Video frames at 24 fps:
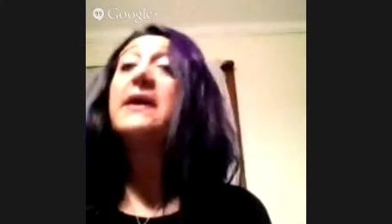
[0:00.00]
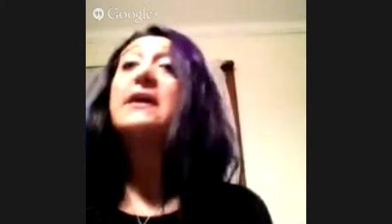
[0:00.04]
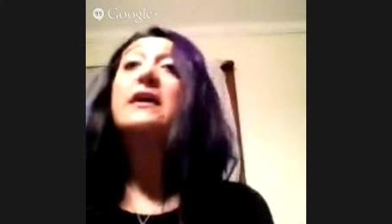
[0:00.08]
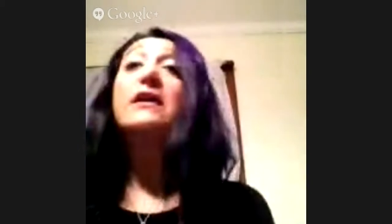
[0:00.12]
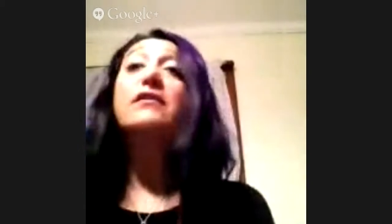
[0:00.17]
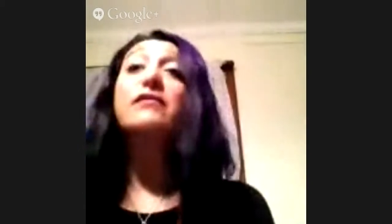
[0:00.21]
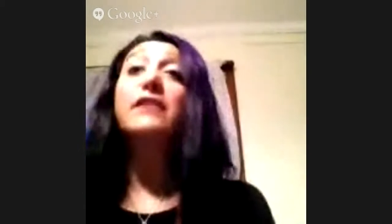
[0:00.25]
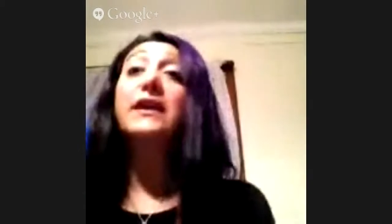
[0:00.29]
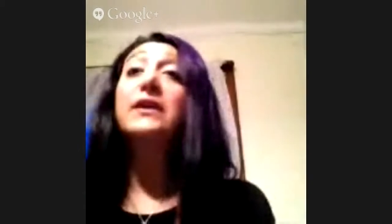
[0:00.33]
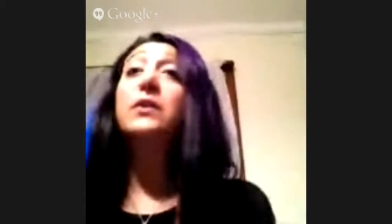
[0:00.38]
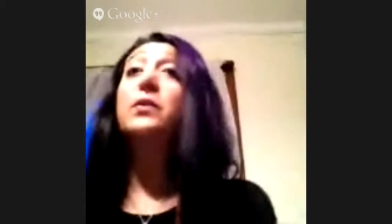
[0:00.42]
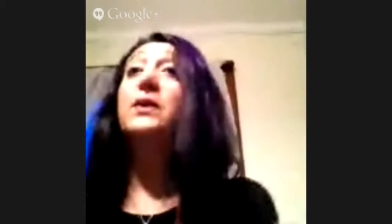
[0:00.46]

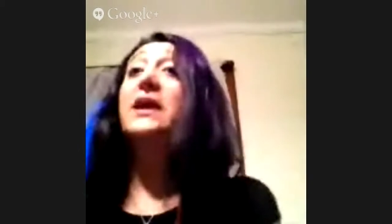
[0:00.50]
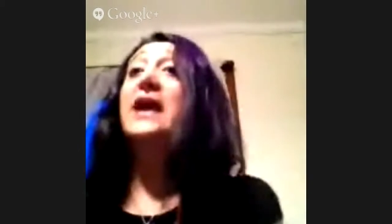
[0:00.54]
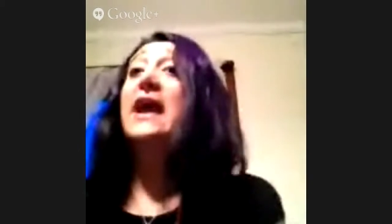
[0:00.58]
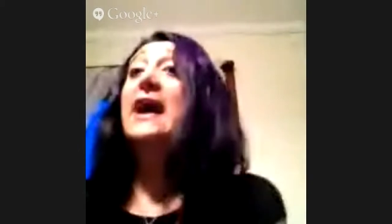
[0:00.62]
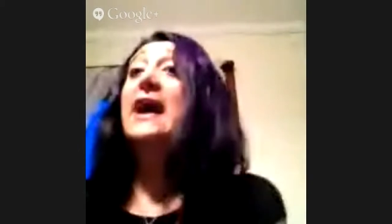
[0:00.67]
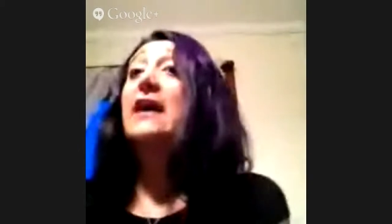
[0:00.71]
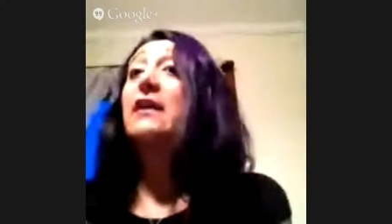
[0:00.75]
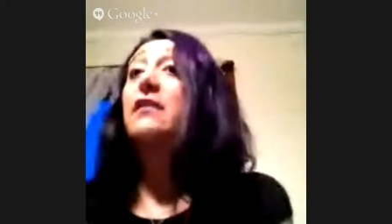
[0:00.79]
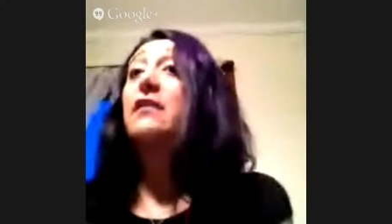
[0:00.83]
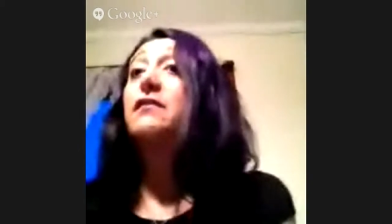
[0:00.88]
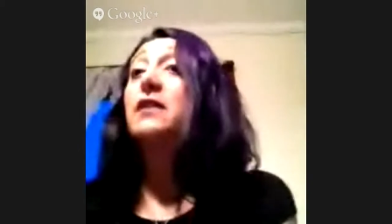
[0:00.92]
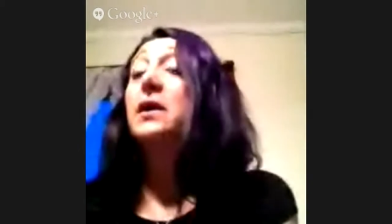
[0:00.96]
In fact, we
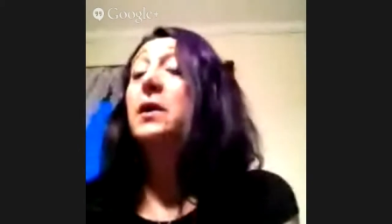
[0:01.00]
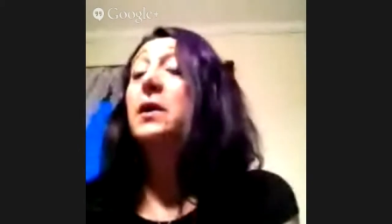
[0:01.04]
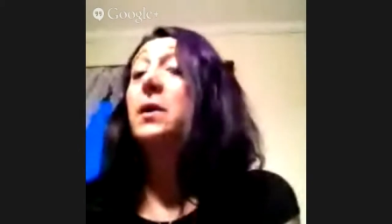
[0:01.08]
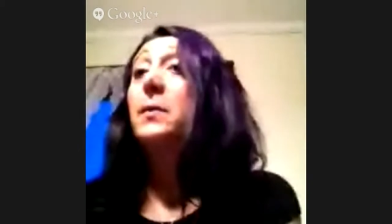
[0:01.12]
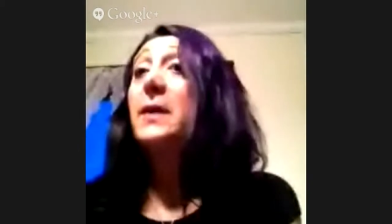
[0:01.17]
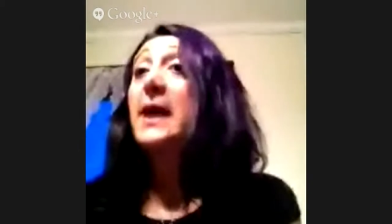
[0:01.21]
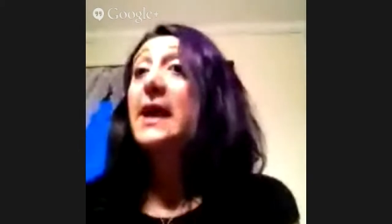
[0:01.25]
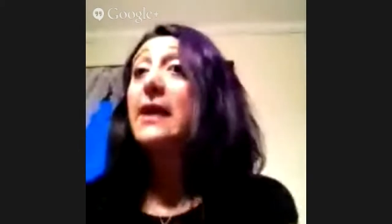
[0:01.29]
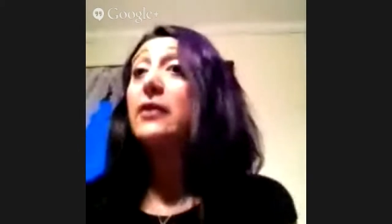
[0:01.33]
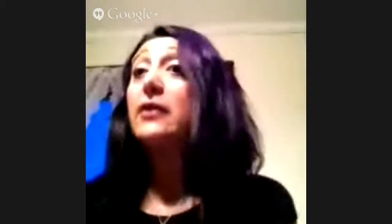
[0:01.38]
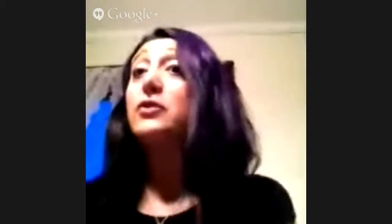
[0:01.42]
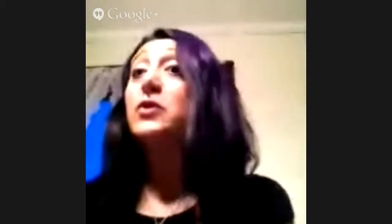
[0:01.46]
have
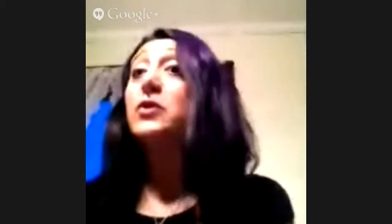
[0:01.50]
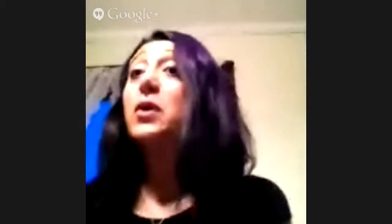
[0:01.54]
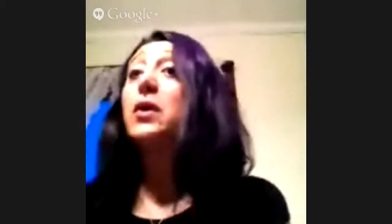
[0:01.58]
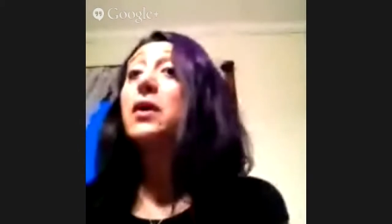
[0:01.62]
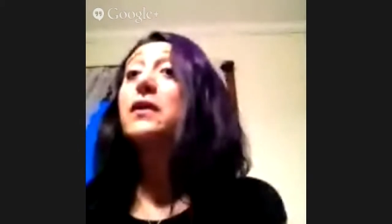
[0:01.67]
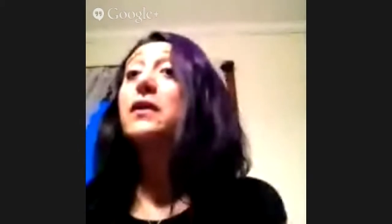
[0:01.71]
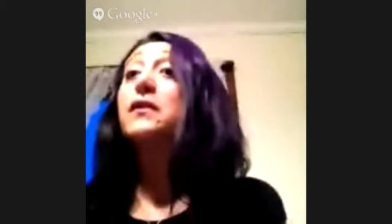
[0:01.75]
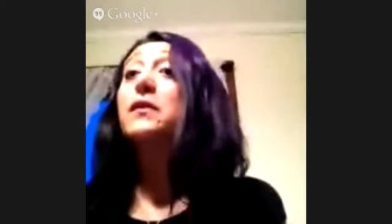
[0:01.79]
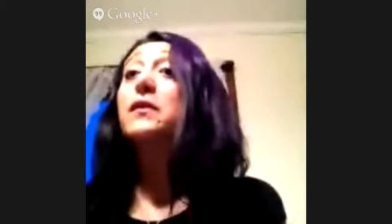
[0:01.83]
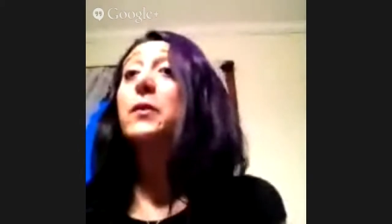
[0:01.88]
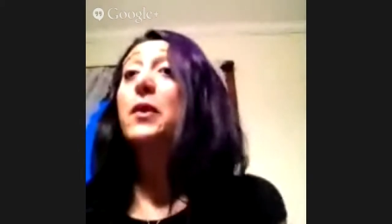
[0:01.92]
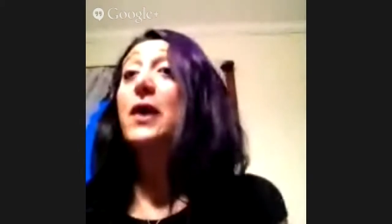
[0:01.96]

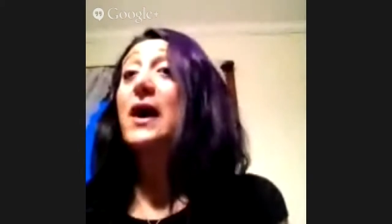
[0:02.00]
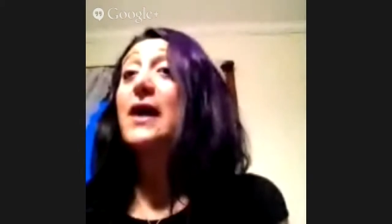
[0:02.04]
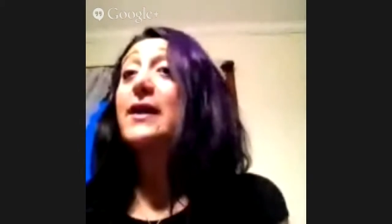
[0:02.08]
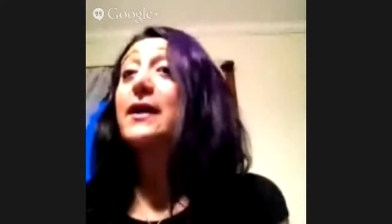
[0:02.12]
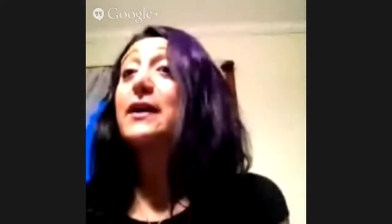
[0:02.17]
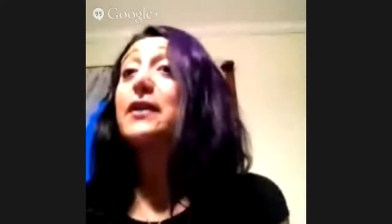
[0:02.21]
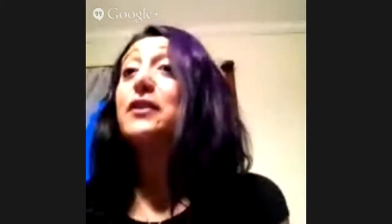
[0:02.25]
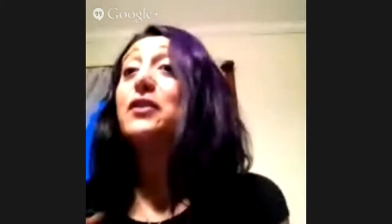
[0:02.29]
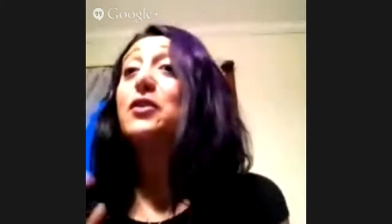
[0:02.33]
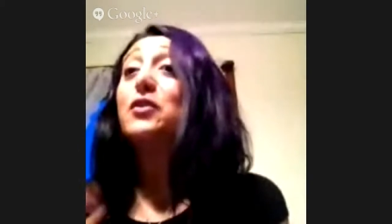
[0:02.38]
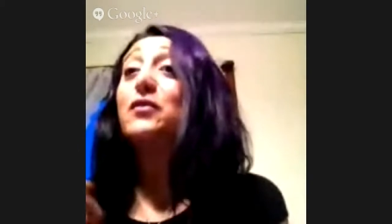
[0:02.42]
Pandora's products.